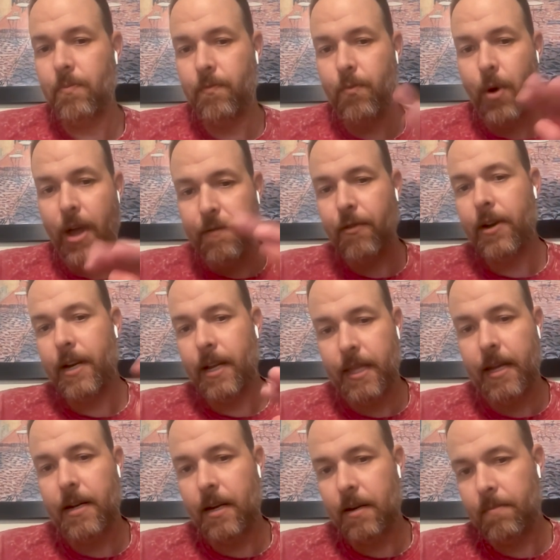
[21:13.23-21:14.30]
wavering in
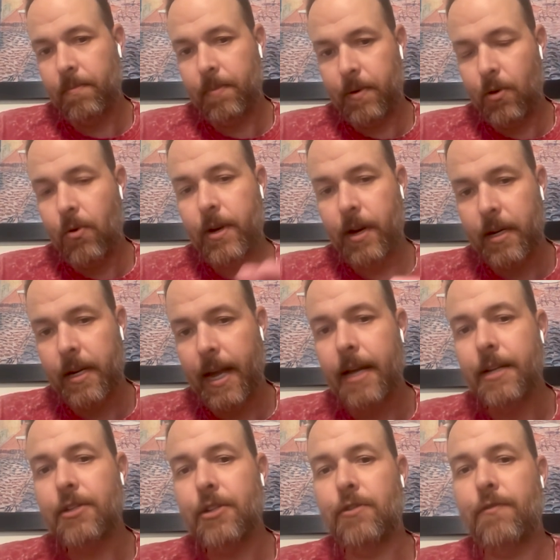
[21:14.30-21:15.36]
that ongoing going
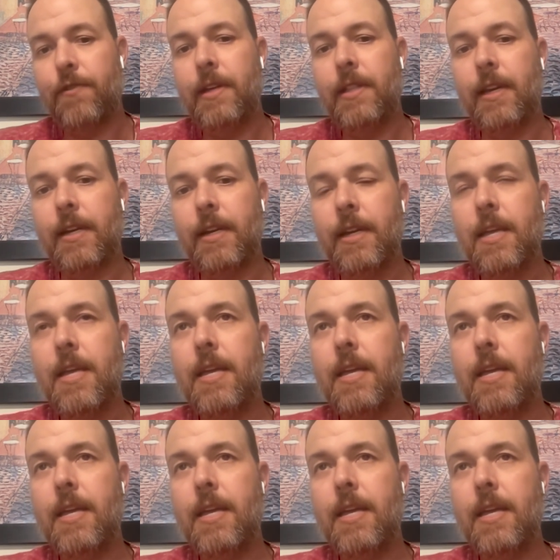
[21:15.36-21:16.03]
unconscious feeling.